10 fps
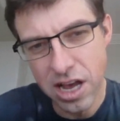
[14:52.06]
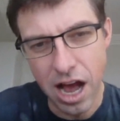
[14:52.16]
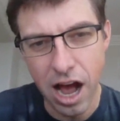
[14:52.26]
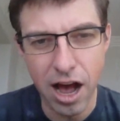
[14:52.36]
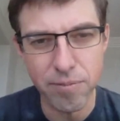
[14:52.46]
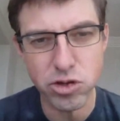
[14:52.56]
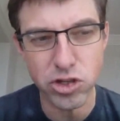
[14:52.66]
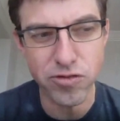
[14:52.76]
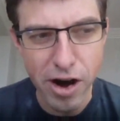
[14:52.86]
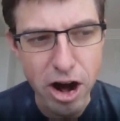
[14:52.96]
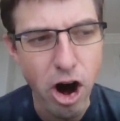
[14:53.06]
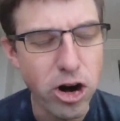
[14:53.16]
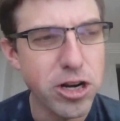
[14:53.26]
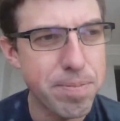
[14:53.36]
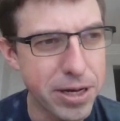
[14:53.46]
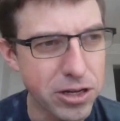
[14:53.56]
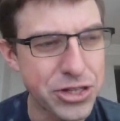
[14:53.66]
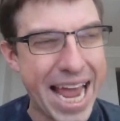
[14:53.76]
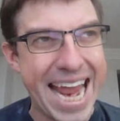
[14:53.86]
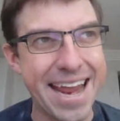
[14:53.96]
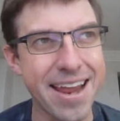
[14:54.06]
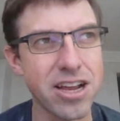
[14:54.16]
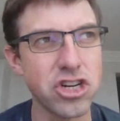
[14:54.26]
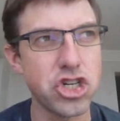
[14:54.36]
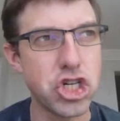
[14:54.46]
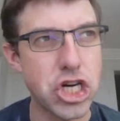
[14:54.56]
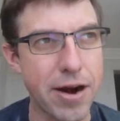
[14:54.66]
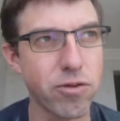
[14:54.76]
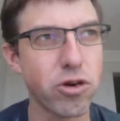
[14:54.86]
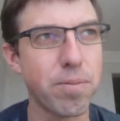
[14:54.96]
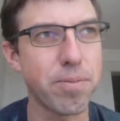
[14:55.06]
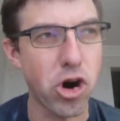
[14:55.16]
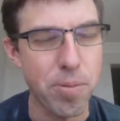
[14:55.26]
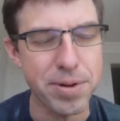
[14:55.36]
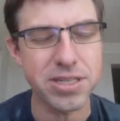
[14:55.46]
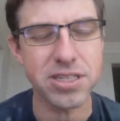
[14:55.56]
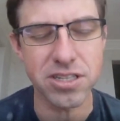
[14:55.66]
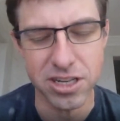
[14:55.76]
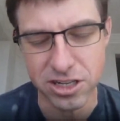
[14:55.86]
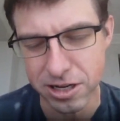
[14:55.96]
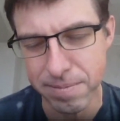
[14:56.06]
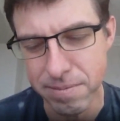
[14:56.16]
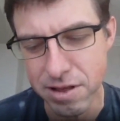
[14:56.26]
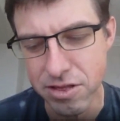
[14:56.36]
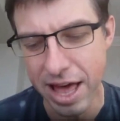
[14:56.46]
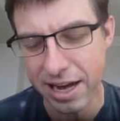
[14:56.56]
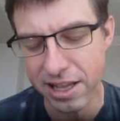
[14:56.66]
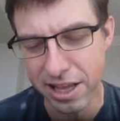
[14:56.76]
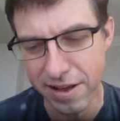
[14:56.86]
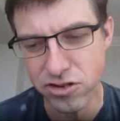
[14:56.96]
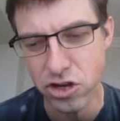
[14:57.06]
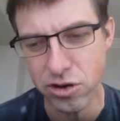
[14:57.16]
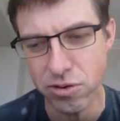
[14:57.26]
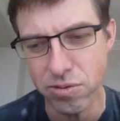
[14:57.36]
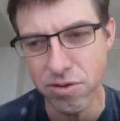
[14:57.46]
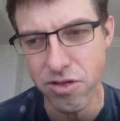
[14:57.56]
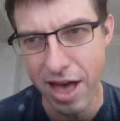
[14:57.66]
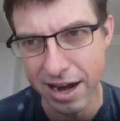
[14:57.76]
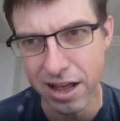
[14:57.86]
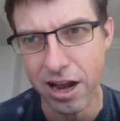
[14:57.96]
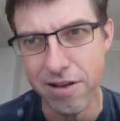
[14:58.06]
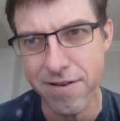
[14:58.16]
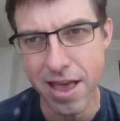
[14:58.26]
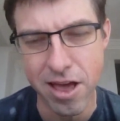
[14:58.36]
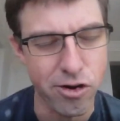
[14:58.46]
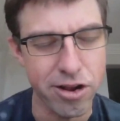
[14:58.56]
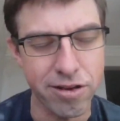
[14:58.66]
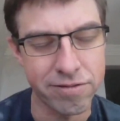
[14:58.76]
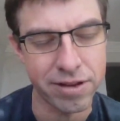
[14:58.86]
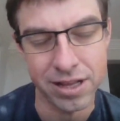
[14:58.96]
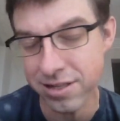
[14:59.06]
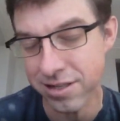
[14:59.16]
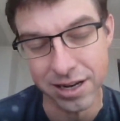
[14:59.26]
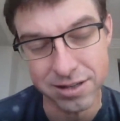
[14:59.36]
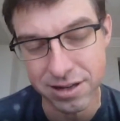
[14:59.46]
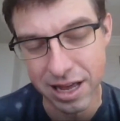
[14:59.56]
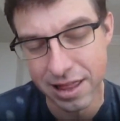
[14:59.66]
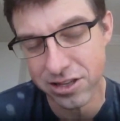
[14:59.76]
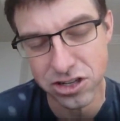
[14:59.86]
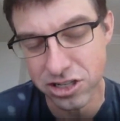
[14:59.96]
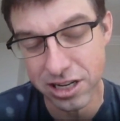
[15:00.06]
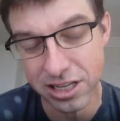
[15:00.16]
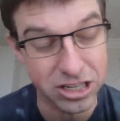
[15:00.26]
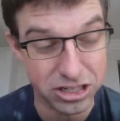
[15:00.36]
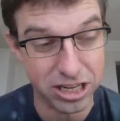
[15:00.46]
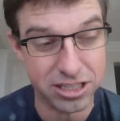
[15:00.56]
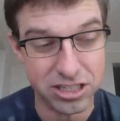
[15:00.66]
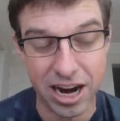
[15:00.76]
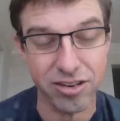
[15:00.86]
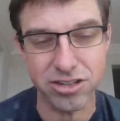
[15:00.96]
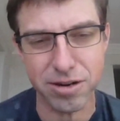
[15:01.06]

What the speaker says: So it's very hard to build a general purpose system that gives you that kind of iterative insight. I think it's a challenge.